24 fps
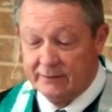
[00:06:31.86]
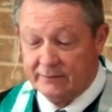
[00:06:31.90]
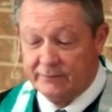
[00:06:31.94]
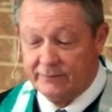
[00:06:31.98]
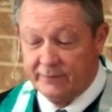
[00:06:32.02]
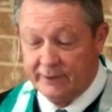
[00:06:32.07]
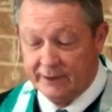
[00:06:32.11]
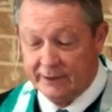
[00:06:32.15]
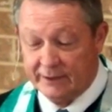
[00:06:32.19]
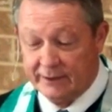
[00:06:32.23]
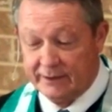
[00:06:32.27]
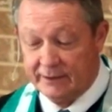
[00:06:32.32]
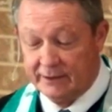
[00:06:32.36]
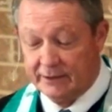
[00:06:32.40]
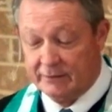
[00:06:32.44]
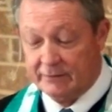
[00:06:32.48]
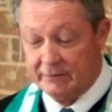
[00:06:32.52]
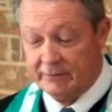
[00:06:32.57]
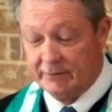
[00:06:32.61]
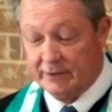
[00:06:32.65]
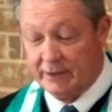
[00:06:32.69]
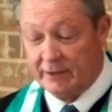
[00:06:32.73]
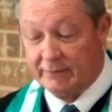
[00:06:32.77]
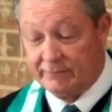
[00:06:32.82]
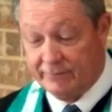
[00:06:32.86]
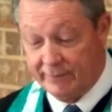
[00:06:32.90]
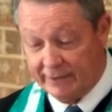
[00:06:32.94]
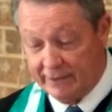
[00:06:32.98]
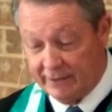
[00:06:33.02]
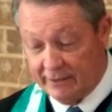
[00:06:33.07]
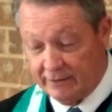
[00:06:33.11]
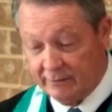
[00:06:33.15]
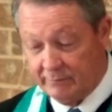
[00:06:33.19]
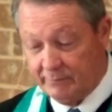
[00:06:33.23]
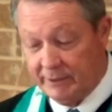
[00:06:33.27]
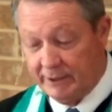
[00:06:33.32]
a
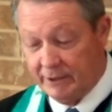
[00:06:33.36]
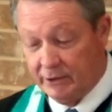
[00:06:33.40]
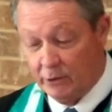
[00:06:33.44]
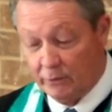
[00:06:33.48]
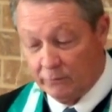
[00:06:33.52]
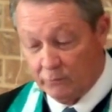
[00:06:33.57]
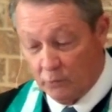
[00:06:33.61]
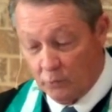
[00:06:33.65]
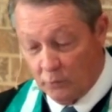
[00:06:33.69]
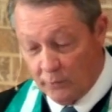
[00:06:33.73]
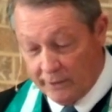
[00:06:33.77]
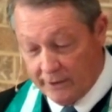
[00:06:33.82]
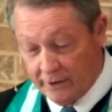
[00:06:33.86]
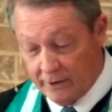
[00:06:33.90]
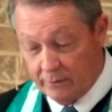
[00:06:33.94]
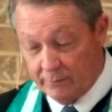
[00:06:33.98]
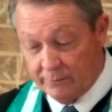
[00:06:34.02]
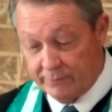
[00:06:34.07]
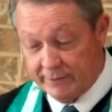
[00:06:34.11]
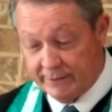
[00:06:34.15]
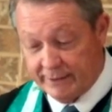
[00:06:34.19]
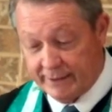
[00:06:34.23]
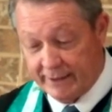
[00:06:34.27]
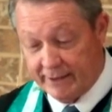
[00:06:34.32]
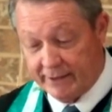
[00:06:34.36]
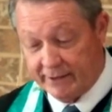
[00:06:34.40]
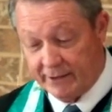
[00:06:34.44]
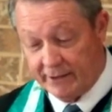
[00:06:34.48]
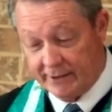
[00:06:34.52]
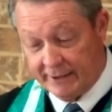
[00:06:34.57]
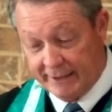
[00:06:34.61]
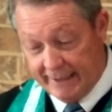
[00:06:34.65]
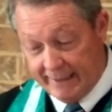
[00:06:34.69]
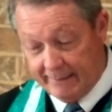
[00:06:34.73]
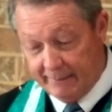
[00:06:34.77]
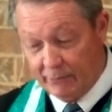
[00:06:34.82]
feeling of being overwhelmed and
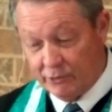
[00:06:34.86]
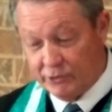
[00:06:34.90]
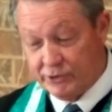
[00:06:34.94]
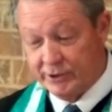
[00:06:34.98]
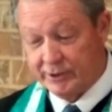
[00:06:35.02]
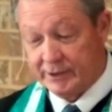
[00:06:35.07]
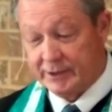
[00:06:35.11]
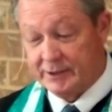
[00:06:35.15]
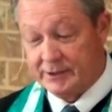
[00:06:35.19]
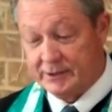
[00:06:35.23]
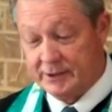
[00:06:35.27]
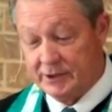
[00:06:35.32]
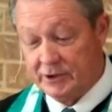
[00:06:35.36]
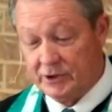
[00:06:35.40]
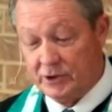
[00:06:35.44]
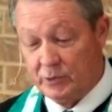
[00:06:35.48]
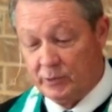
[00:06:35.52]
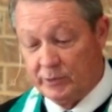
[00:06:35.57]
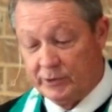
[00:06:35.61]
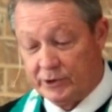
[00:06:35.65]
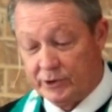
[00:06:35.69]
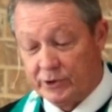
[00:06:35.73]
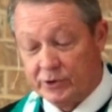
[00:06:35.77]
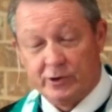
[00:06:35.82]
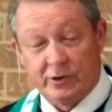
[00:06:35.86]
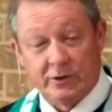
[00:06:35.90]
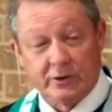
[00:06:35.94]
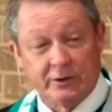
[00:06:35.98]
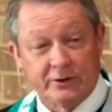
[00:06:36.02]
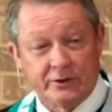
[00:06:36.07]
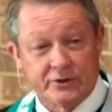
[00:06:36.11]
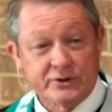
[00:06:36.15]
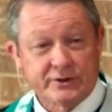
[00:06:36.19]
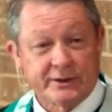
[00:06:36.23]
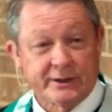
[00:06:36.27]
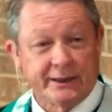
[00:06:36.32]
unable to continue with the
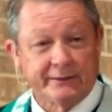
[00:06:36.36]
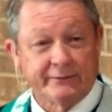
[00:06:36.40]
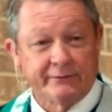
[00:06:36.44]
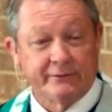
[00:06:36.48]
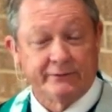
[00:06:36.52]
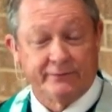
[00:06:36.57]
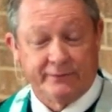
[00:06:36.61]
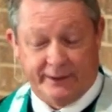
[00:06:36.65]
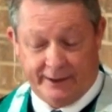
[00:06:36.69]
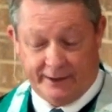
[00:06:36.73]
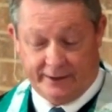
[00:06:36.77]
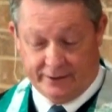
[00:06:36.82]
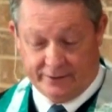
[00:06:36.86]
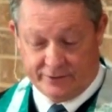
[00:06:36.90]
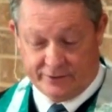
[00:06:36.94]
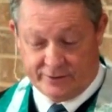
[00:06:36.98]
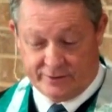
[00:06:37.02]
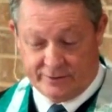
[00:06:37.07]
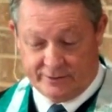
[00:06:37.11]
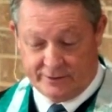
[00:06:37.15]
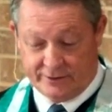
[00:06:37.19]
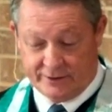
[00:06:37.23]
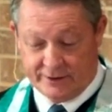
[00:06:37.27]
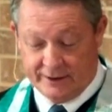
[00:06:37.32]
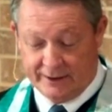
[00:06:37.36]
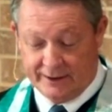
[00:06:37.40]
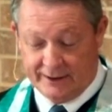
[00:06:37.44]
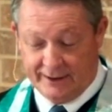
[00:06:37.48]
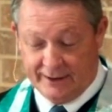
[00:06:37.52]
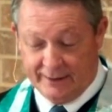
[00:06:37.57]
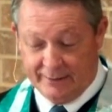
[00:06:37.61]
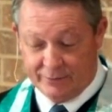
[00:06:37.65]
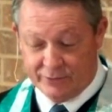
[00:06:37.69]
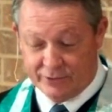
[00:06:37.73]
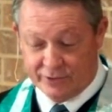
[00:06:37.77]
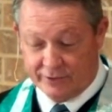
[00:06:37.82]
current state of affairs.
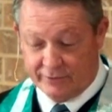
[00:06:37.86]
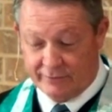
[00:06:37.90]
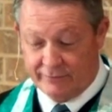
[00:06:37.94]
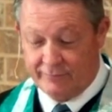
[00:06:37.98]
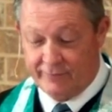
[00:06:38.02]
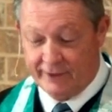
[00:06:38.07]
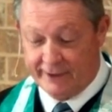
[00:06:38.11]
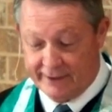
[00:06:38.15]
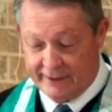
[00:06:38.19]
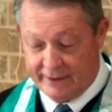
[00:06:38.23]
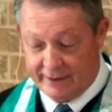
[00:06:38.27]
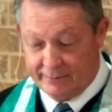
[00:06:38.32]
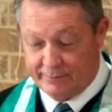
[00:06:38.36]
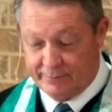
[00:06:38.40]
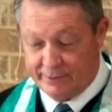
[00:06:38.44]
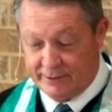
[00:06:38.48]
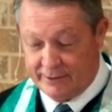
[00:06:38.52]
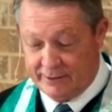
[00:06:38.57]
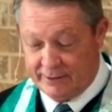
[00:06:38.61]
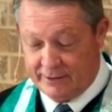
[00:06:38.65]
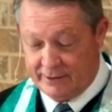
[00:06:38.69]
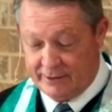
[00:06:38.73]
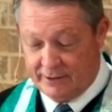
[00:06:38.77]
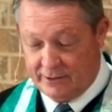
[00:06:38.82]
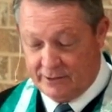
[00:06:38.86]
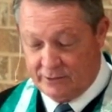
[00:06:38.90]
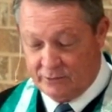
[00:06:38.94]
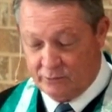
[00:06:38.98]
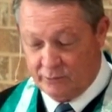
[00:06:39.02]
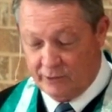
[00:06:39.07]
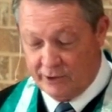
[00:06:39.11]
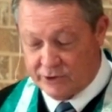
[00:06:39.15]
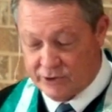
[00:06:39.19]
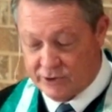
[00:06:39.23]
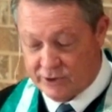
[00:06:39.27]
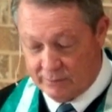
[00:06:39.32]
Synonyms are fed up,
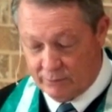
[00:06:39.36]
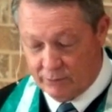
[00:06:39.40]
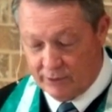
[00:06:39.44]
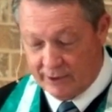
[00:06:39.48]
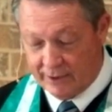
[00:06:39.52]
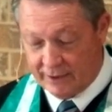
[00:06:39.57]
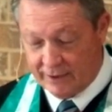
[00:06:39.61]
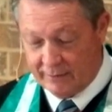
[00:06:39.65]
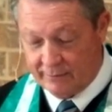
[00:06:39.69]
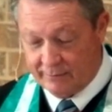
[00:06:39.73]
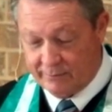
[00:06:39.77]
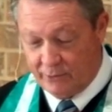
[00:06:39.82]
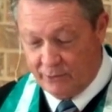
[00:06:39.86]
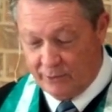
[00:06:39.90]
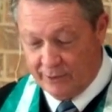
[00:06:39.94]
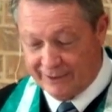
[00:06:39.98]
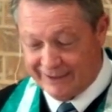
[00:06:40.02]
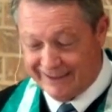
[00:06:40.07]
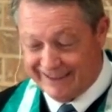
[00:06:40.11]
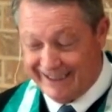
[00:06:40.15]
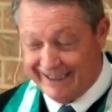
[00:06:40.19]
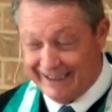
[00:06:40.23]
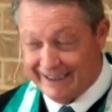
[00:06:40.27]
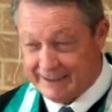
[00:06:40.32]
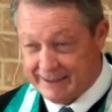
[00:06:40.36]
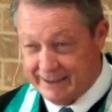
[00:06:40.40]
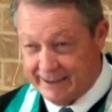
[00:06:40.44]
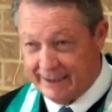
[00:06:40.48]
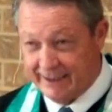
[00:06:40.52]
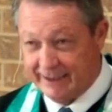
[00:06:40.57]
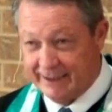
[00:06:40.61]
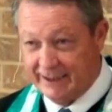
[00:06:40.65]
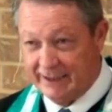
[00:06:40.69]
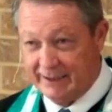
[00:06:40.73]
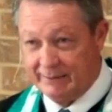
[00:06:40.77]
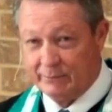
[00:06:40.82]
reached the breaking point, can't take
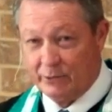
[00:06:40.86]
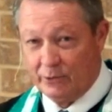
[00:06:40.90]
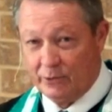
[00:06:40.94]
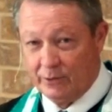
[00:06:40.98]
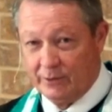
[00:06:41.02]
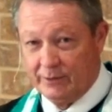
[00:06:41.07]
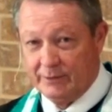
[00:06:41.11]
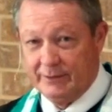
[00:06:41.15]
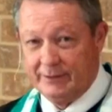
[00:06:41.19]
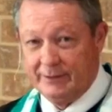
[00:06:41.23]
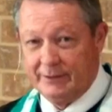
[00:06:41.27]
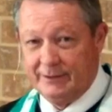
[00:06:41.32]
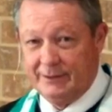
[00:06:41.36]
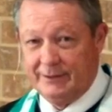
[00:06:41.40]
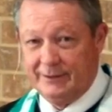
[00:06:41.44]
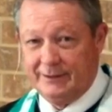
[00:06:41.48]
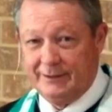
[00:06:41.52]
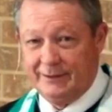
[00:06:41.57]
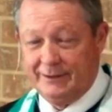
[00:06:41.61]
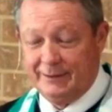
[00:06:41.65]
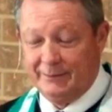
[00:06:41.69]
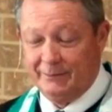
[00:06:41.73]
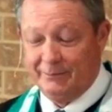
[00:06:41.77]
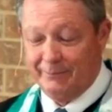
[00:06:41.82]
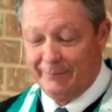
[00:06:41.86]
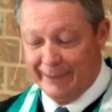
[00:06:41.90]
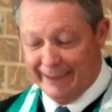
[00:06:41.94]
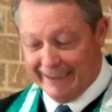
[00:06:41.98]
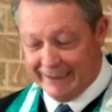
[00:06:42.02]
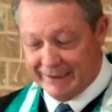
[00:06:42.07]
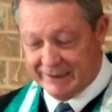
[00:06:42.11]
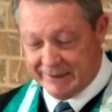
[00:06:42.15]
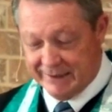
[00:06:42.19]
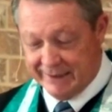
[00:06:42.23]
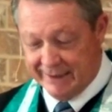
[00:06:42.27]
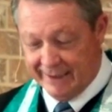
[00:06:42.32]
it anymore,
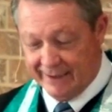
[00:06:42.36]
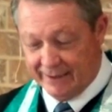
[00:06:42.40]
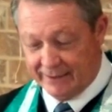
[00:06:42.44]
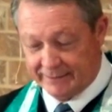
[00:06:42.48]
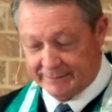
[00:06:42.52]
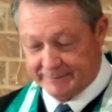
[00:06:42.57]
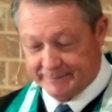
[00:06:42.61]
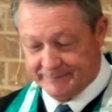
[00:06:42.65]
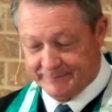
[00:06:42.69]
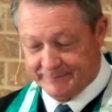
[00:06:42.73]
maxed out.